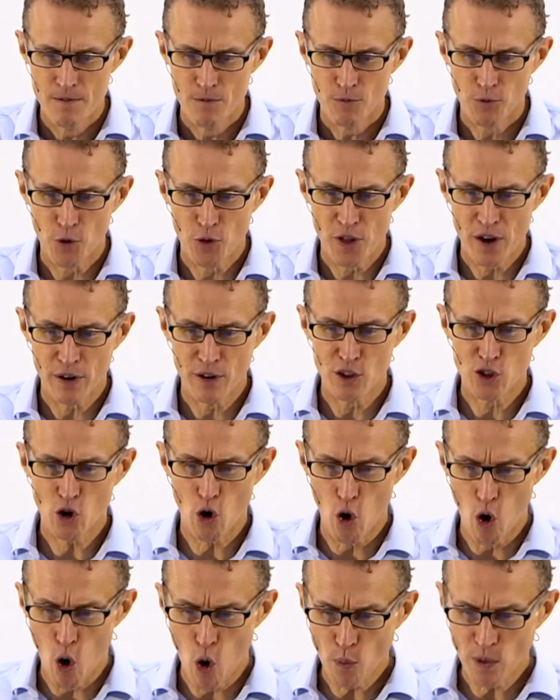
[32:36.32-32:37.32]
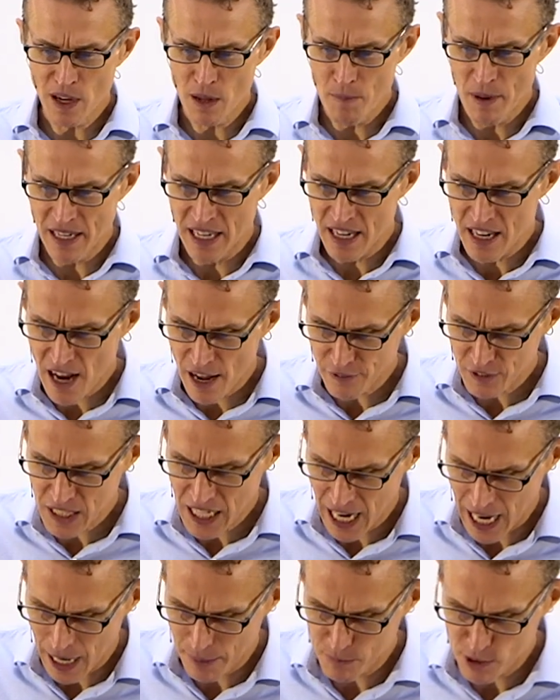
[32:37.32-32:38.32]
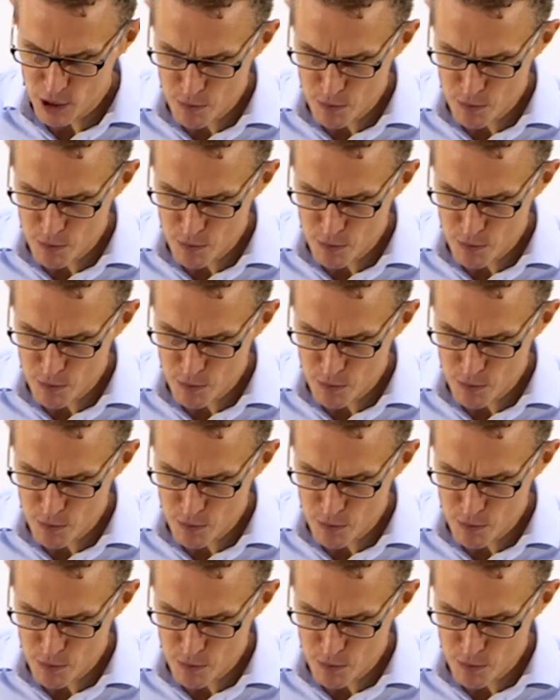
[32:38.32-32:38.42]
for there has already been enough time